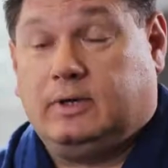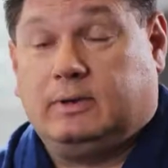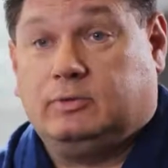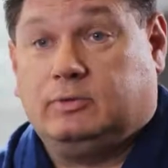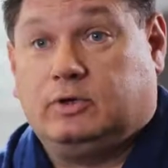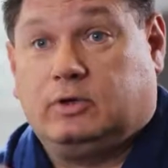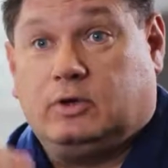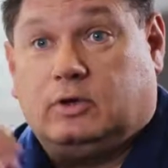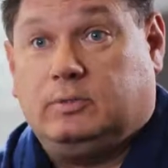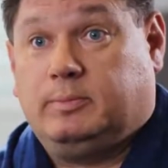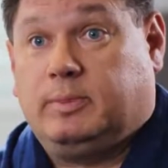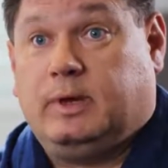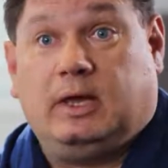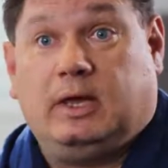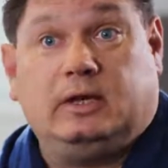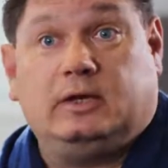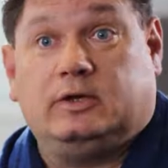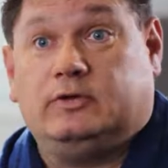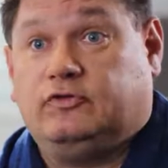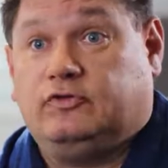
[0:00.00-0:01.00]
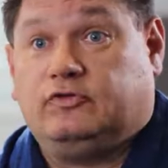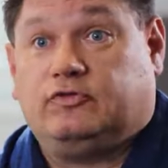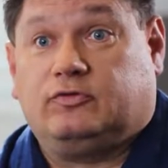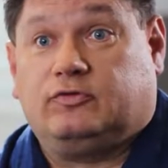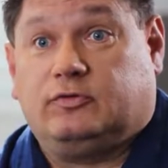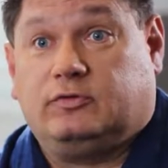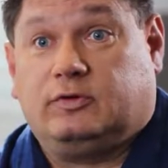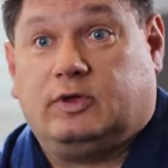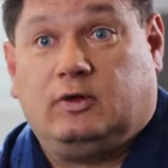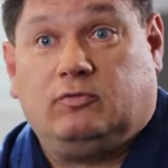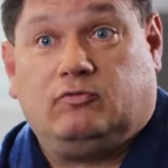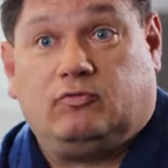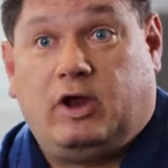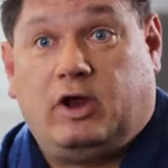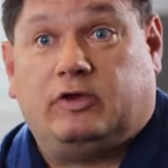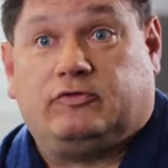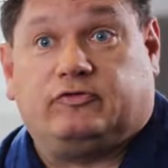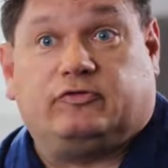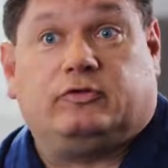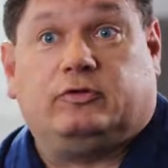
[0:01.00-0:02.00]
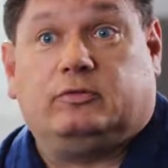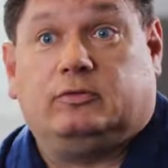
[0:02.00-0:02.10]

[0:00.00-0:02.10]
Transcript: able to go to bed and just get rest.